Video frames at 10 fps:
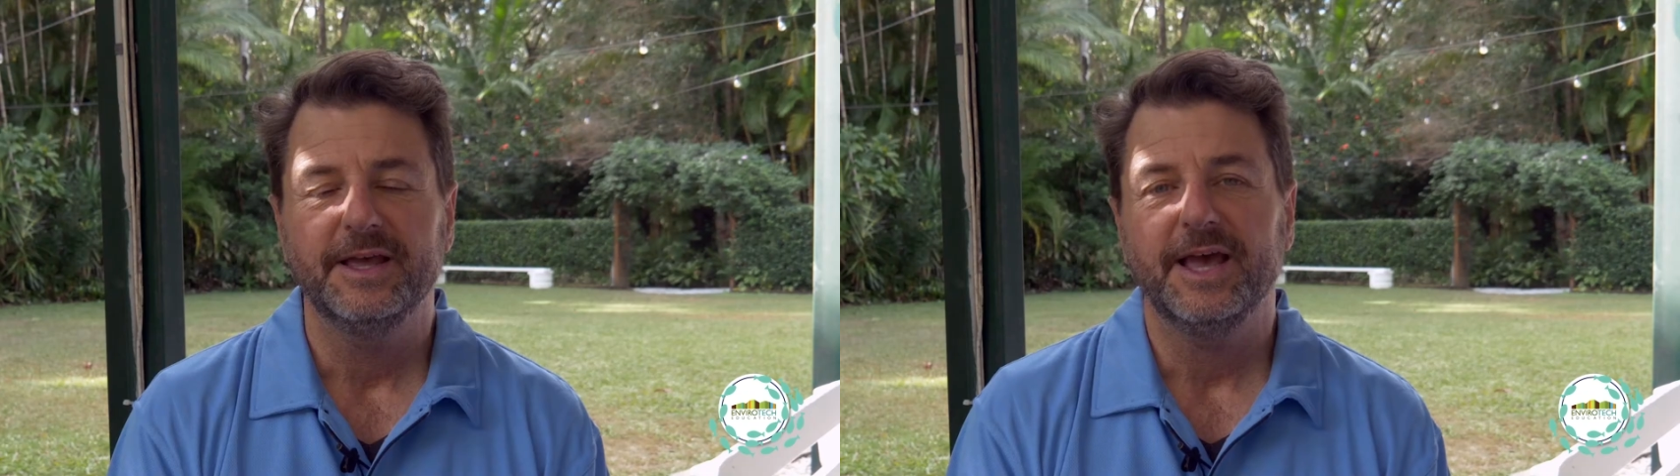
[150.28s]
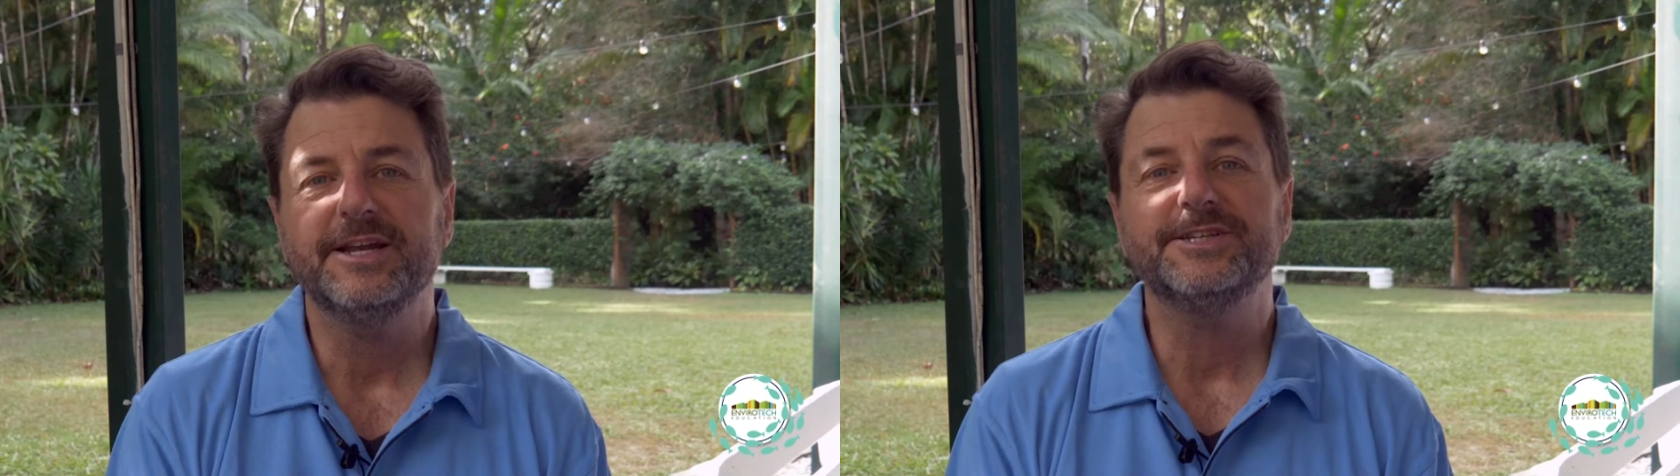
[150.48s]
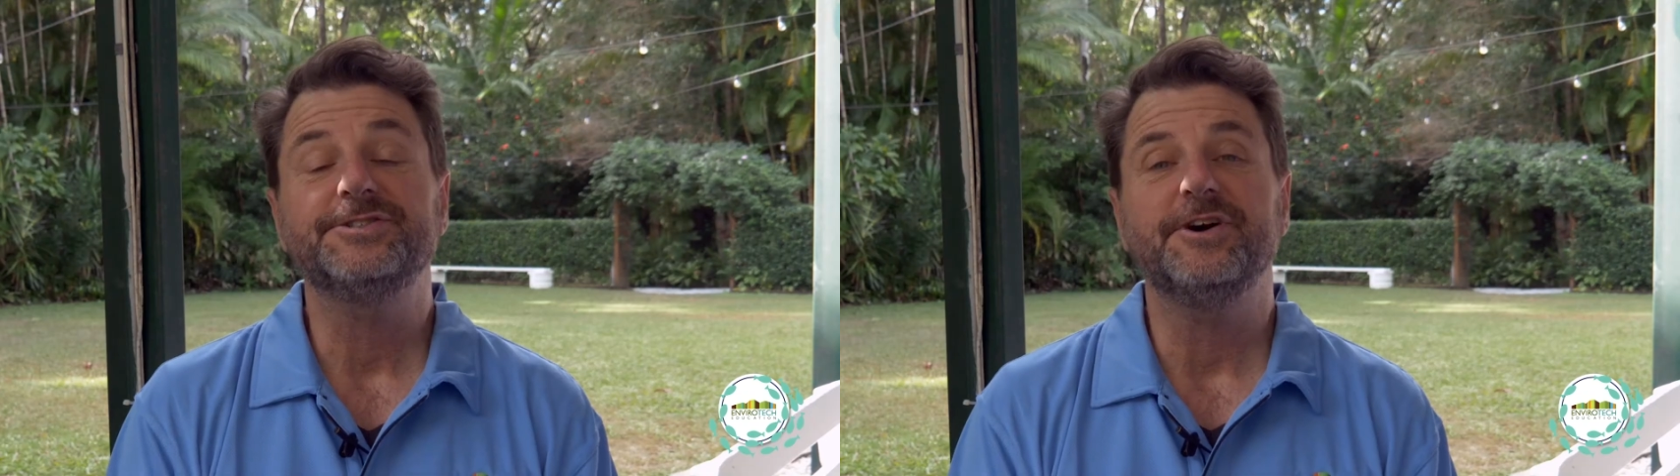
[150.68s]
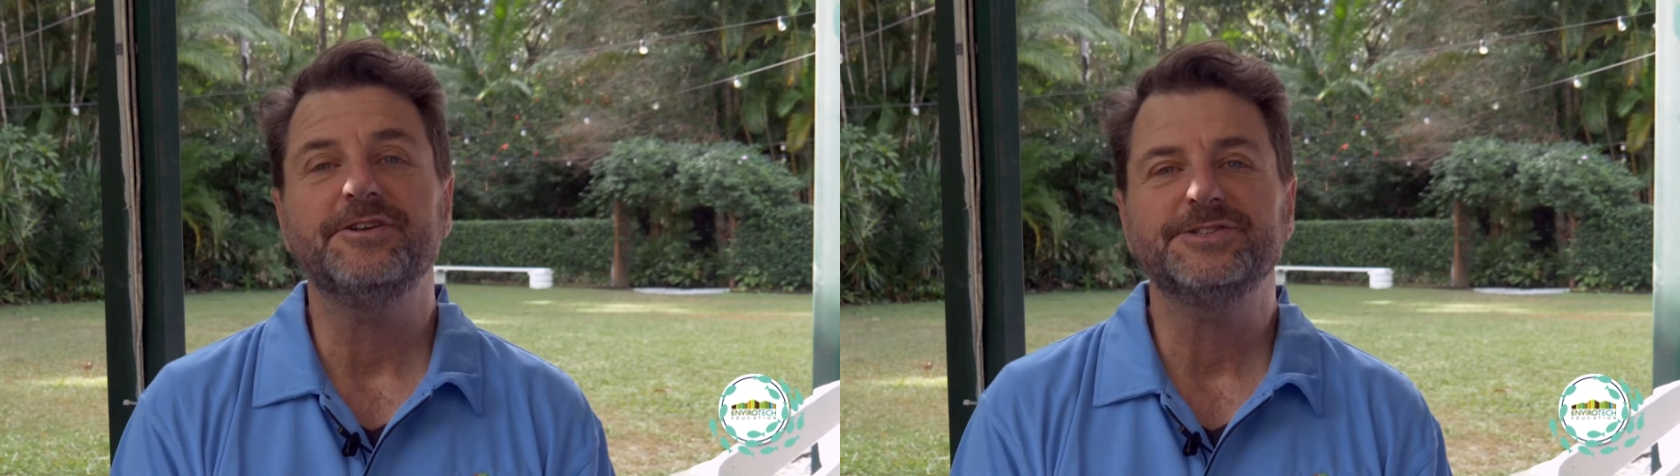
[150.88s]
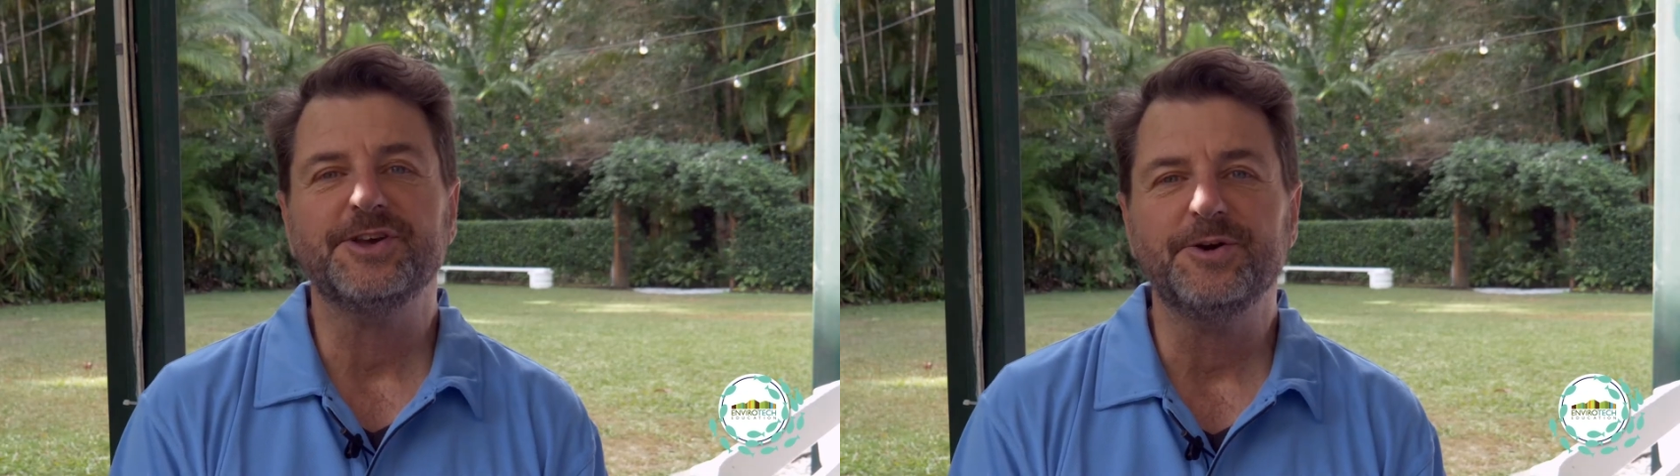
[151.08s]
And it's not
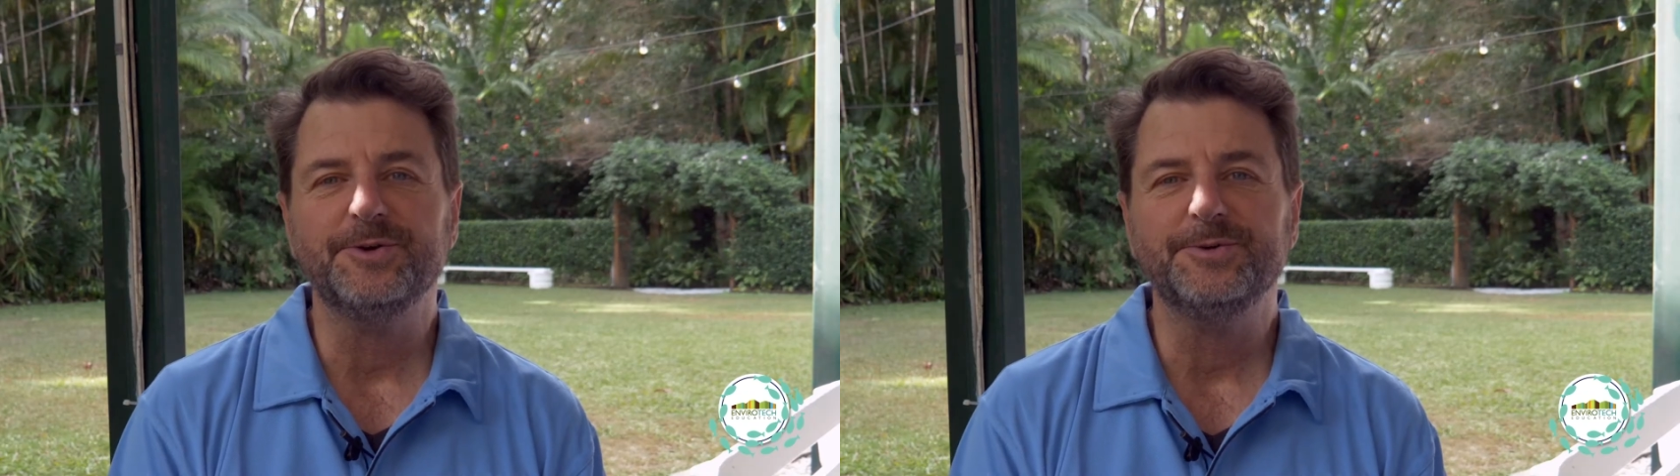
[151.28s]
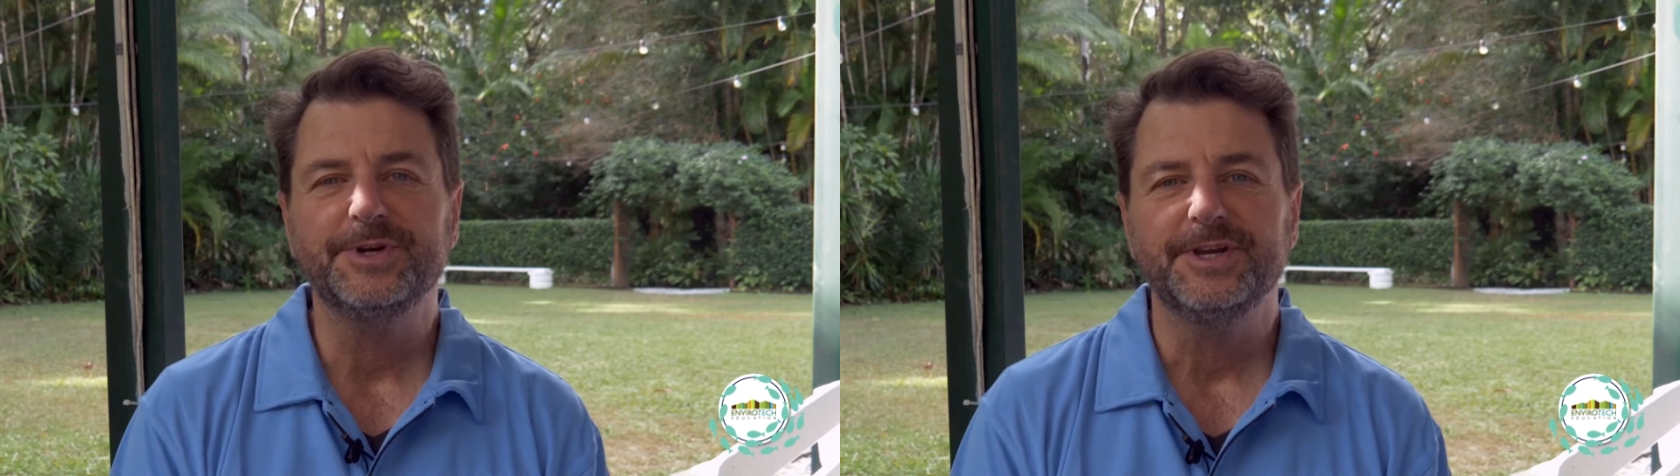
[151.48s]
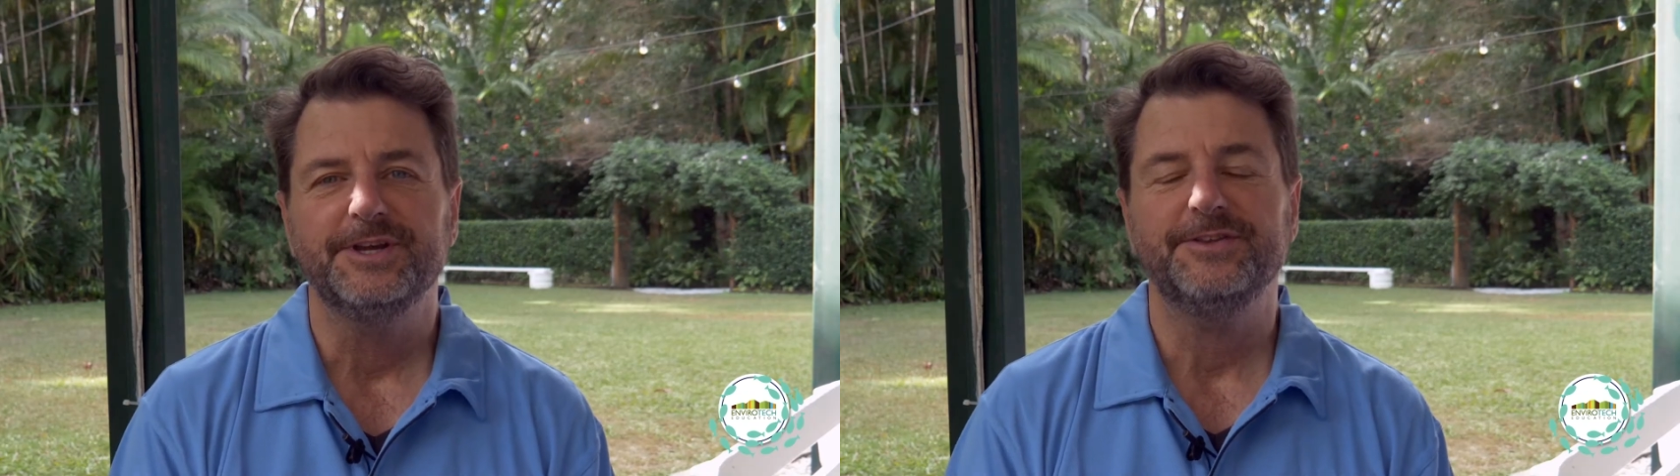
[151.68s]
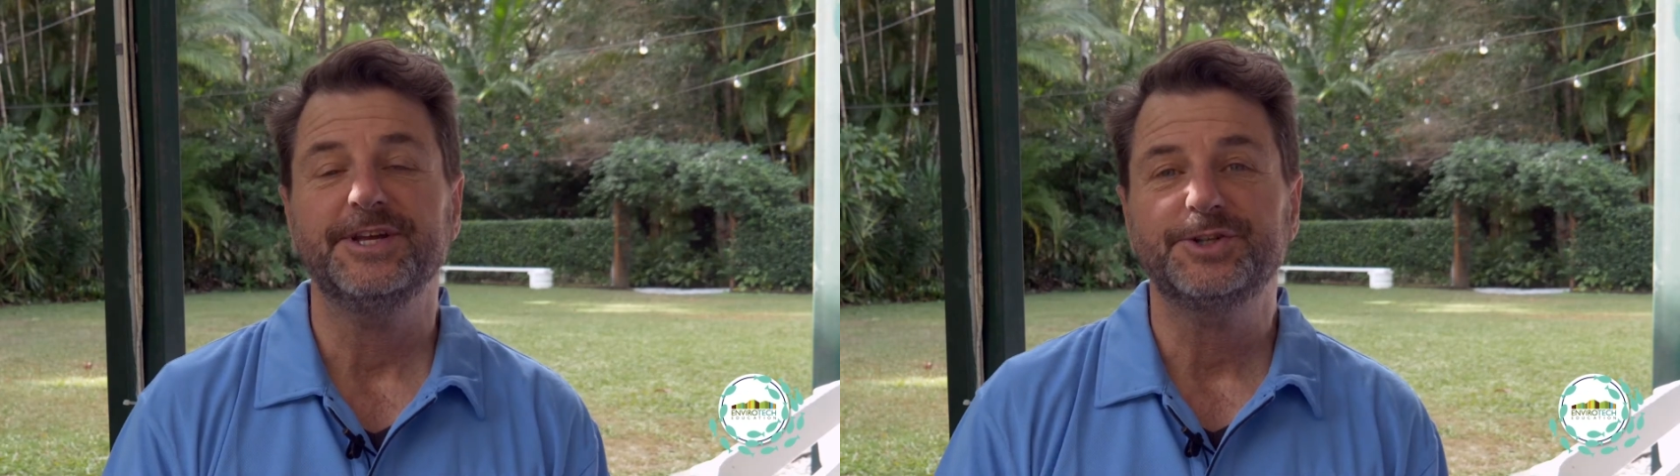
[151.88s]
as though they're